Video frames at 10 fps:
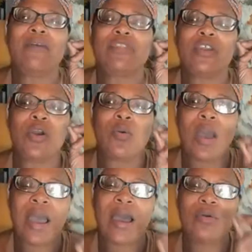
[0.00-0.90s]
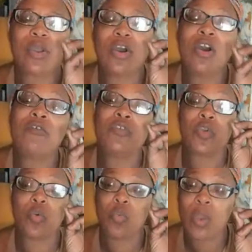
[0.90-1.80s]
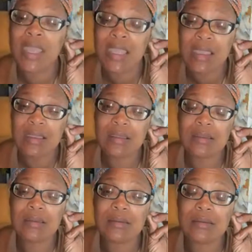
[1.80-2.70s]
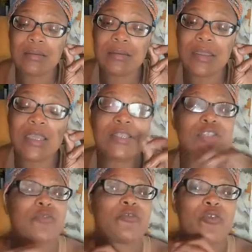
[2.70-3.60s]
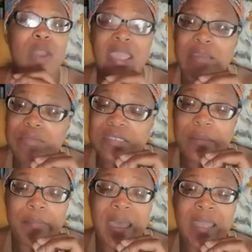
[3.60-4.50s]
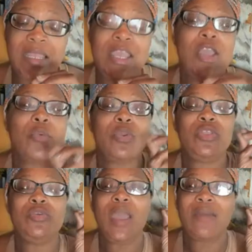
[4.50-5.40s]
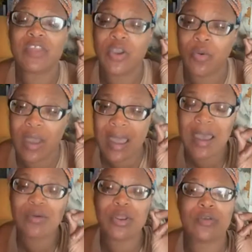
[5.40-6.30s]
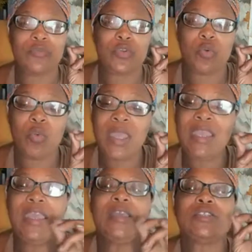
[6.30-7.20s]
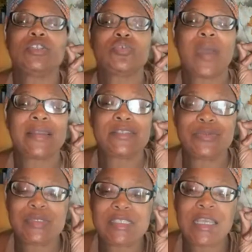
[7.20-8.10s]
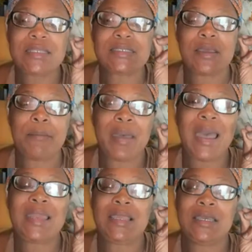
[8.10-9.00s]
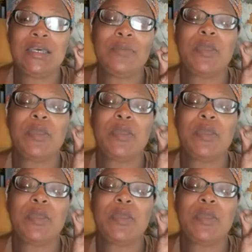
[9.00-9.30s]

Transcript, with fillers: to go out of your way to frame somebody, when you have to go out of your way to try to set somebody up,